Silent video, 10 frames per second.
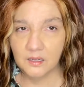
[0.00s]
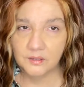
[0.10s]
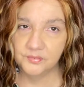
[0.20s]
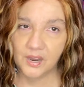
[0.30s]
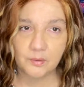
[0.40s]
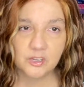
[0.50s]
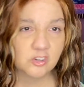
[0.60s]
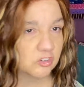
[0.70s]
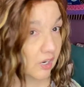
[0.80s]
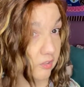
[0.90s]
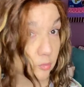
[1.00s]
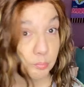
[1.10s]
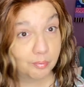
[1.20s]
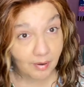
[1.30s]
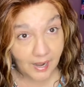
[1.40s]
various shades of
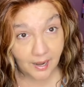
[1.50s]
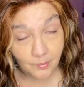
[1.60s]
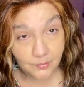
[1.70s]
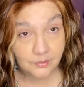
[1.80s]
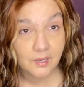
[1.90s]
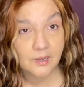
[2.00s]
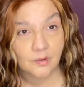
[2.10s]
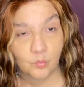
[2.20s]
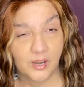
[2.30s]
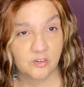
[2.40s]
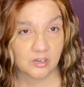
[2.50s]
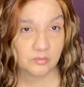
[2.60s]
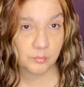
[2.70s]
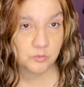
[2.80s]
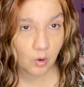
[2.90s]
brown, ranging
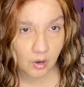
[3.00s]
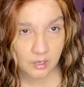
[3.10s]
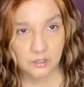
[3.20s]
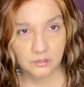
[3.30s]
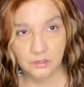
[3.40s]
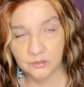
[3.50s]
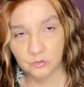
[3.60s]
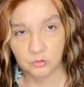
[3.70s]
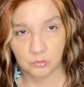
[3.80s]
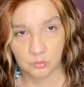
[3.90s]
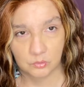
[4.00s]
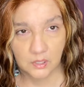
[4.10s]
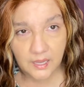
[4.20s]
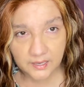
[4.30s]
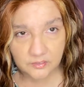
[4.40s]
from dark to
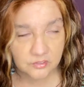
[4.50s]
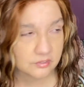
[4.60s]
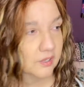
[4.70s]
light.